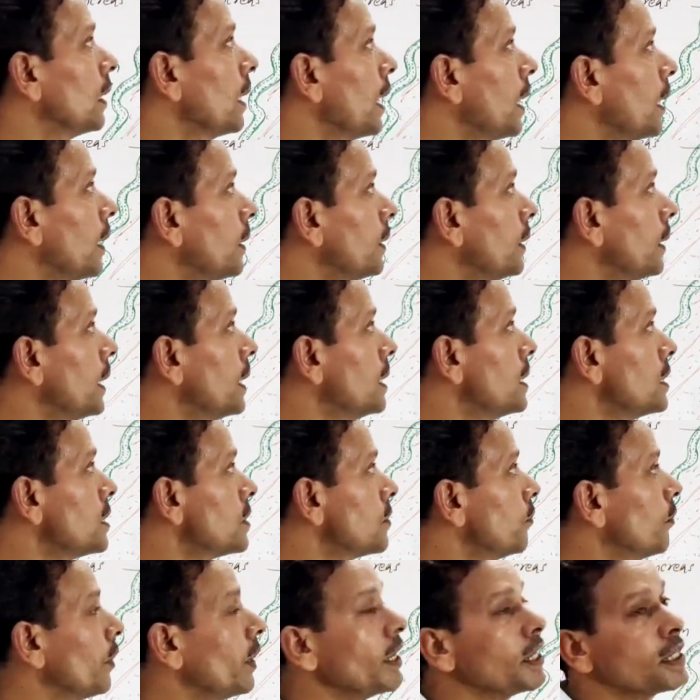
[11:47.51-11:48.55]
and
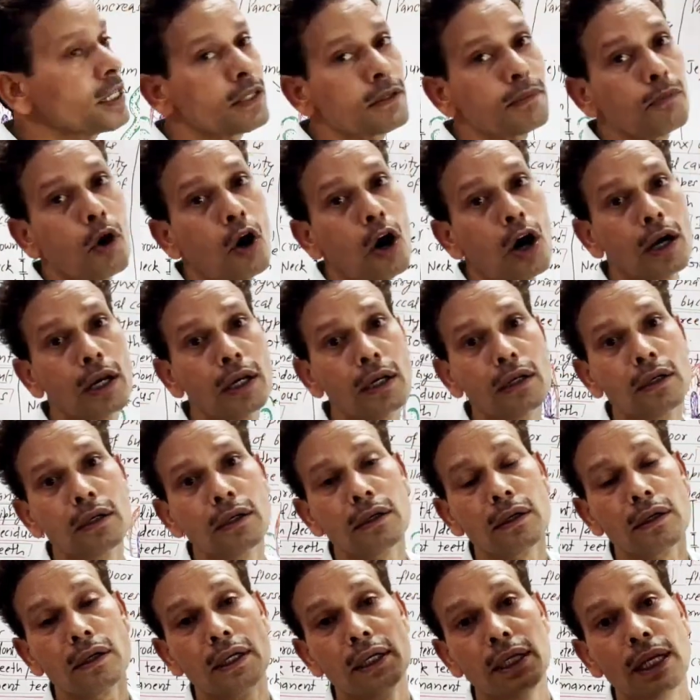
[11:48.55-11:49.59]
this very small
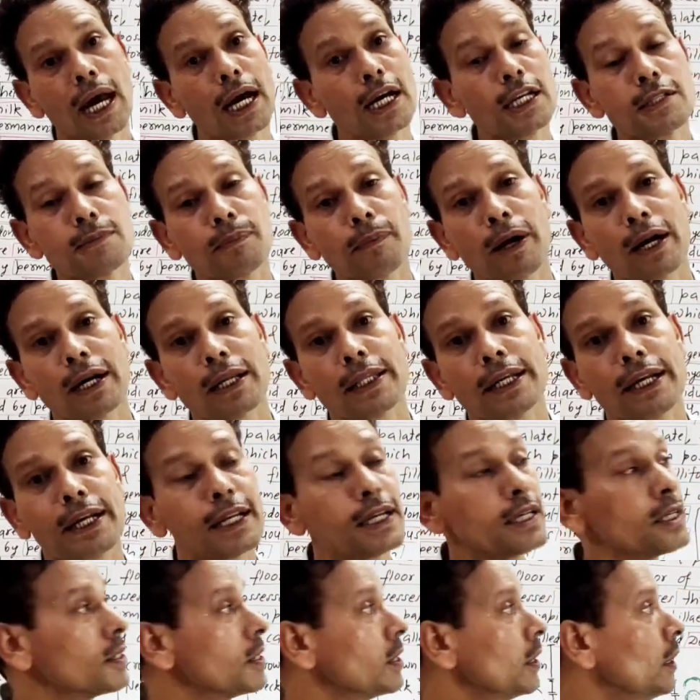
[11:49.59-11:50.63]
last part, that
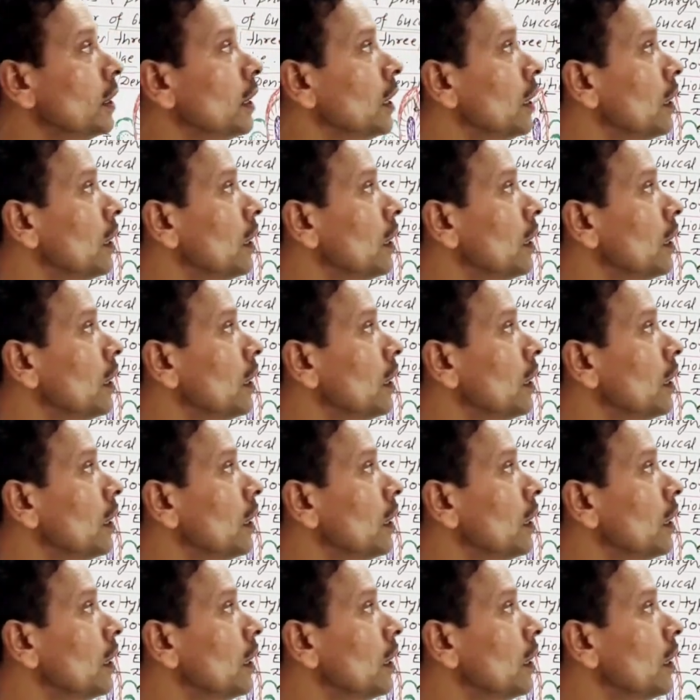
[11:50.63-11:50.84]
is